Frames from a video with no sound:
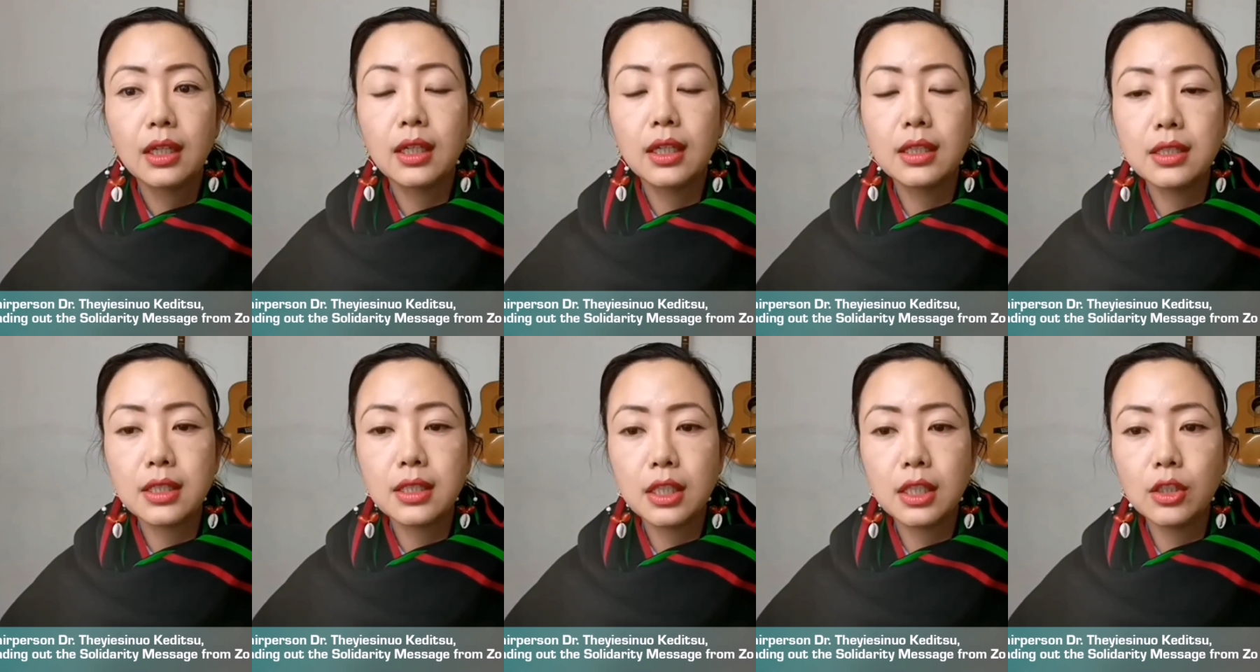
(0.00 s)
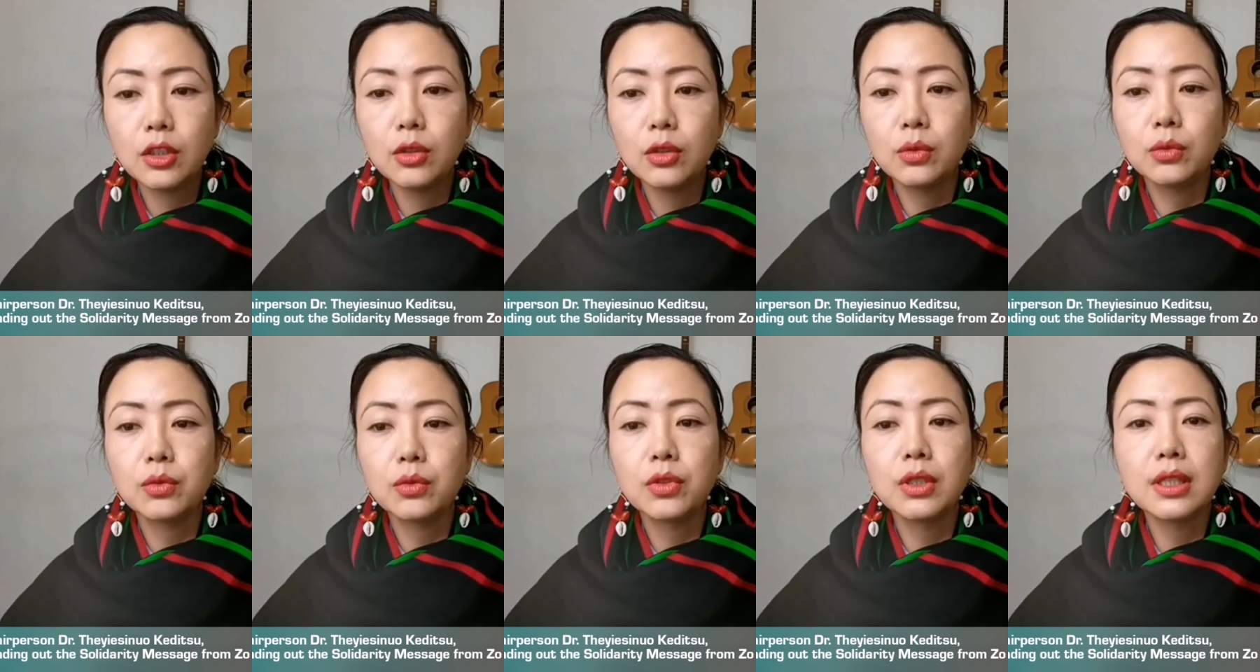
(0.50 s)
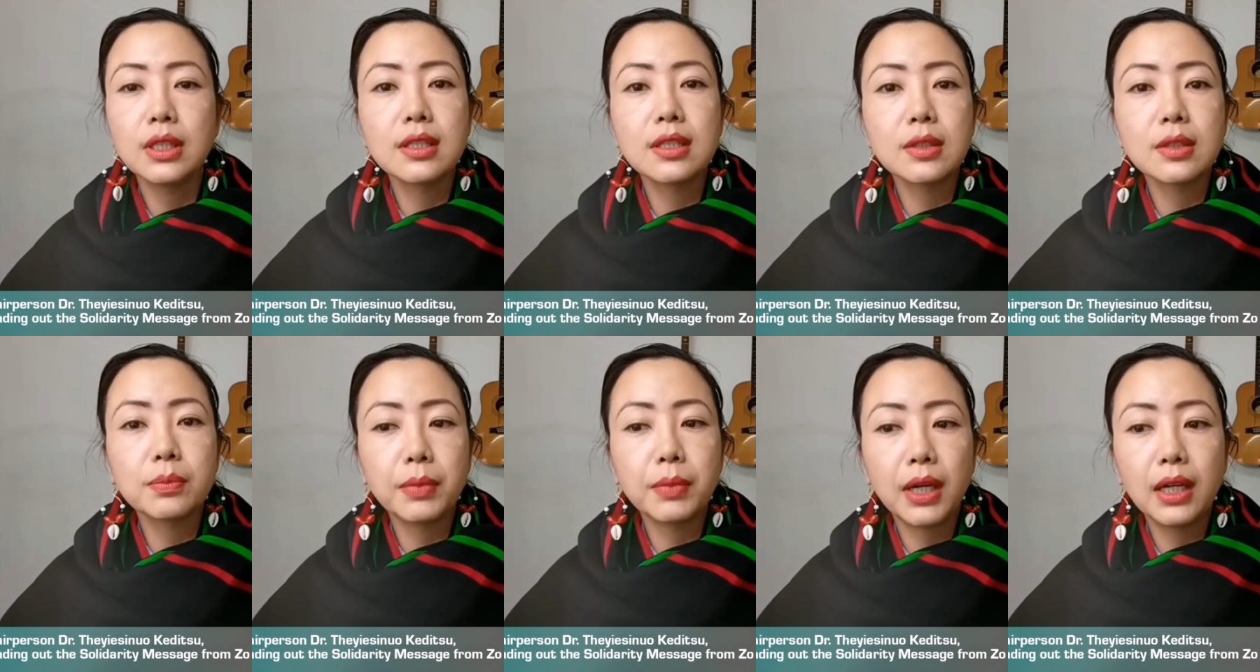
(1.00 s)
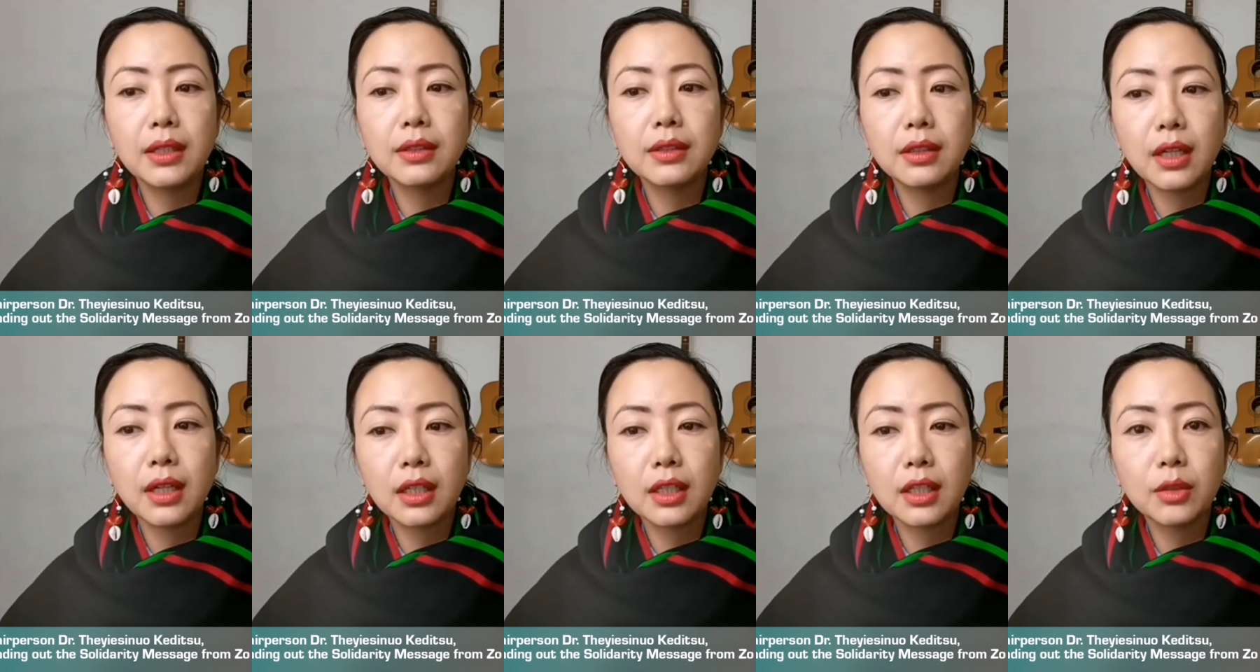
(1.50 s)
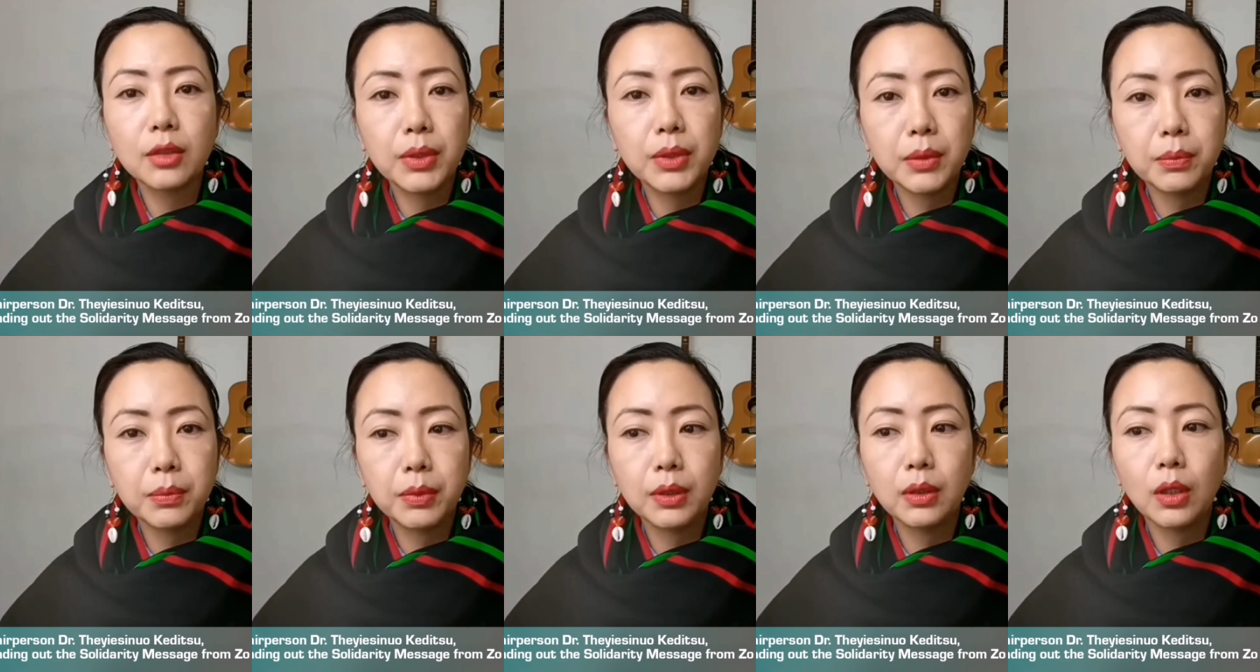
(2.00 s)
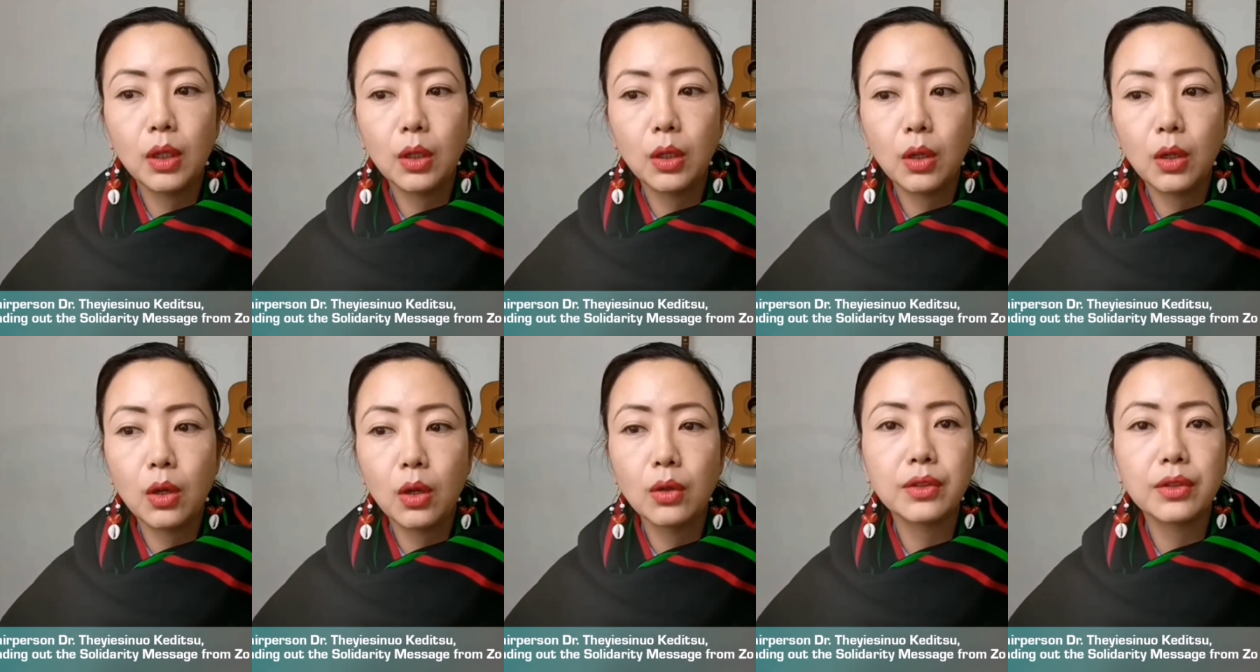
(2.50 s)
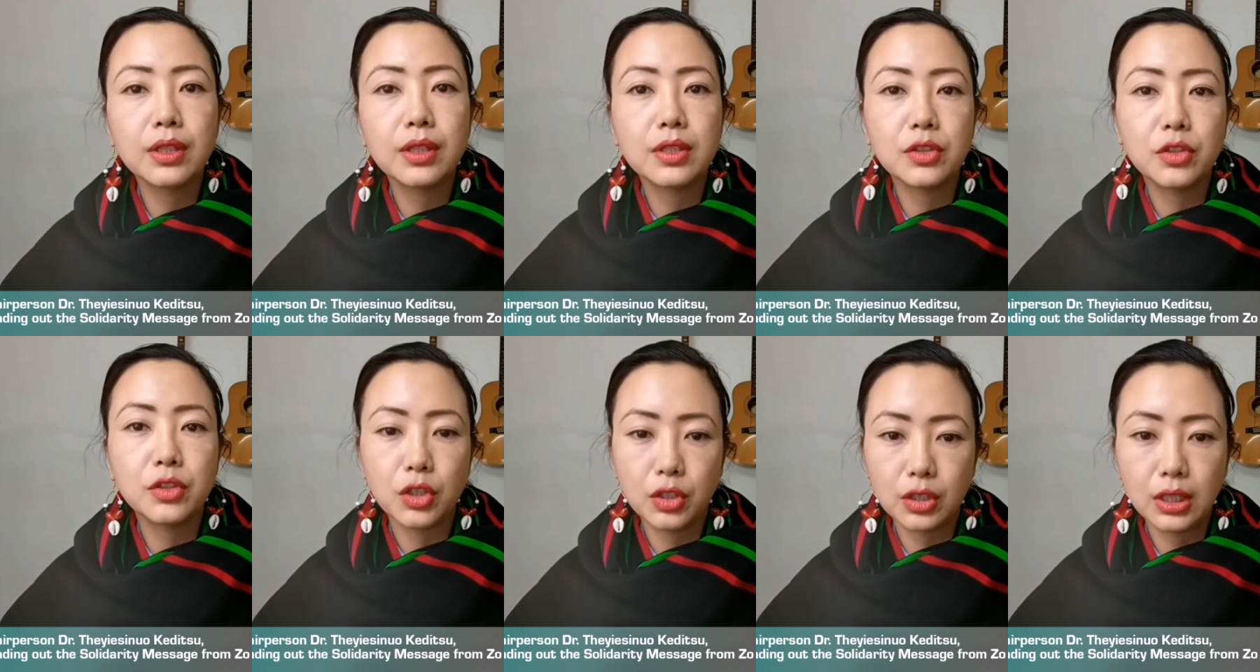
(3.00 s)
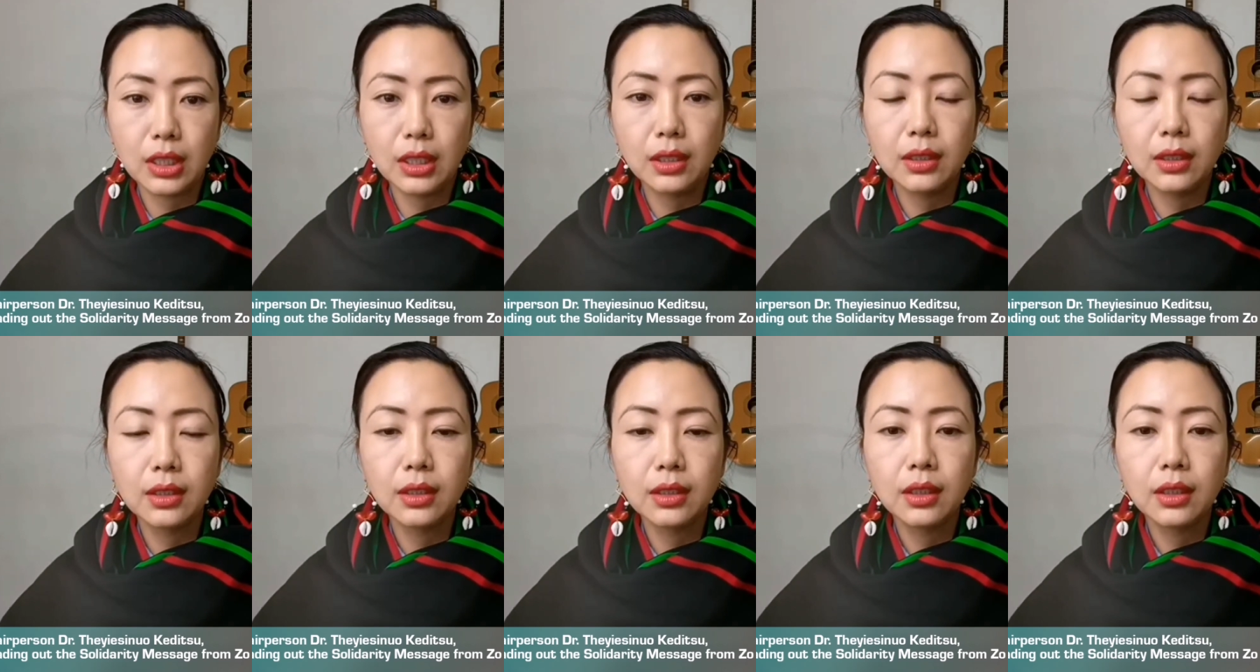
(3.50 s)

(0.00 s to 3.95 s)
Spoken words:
continue to inspire the Naga people along this journey.